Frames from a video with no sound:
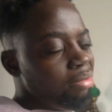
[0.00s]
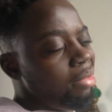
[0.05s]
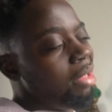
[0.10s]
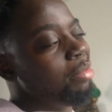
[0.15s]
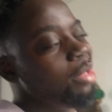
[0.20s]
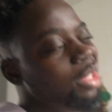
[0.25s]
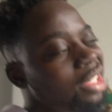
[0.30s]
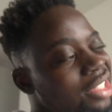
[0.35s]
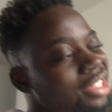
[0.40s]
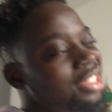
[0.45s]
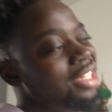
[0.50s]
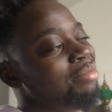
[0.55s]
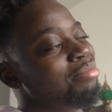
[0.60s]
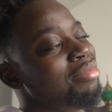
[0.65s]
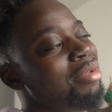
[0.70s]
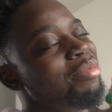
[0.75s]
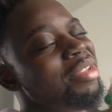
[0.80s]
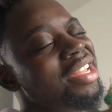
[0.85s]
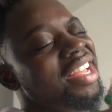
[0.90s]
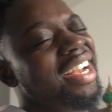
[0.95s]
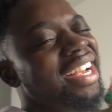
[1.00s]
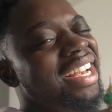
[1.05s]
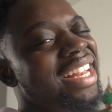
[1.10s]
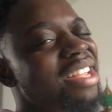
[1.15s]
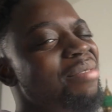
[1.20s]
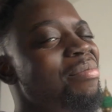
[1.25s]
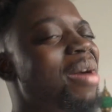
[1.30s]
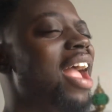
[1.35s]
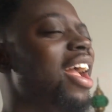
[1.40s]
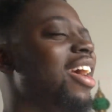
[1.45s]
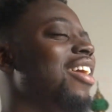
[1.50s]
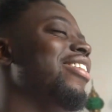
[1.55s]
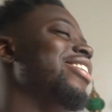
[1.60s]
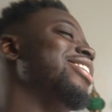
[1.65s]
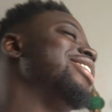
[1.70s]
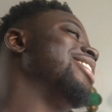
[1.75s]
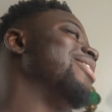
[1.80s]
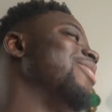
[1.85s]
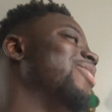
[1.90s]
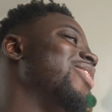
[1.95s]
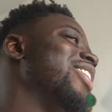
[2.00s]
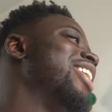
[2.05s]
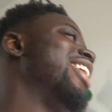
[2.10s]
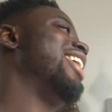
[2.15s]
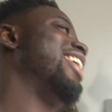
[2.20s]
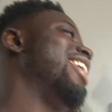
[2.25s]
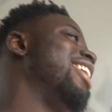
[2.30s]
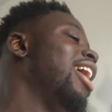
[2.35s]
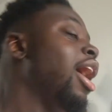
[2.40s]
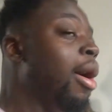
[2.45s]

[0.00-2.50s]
Maybe in December, me and Lee might go somewhere,